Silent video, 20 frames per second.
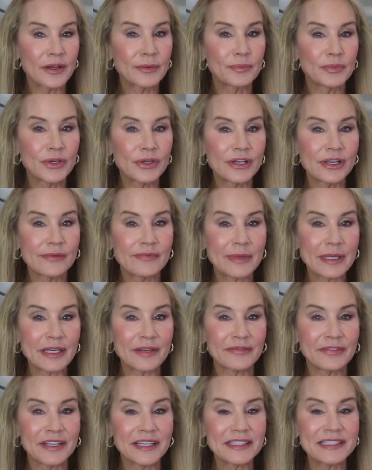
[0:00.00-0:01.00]
and beauty
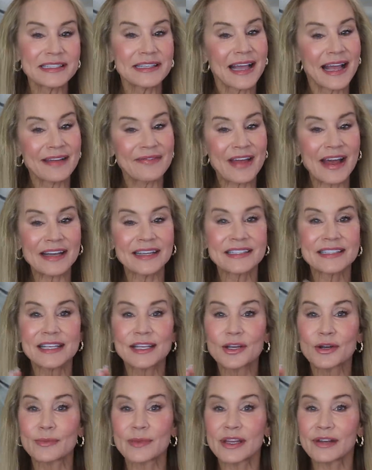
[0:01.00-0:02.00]
benefits, and that is
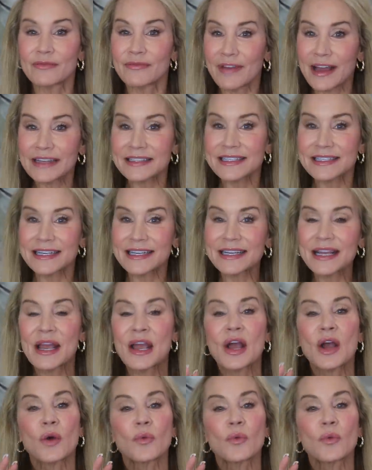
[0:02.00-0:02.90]
intermittent fasting,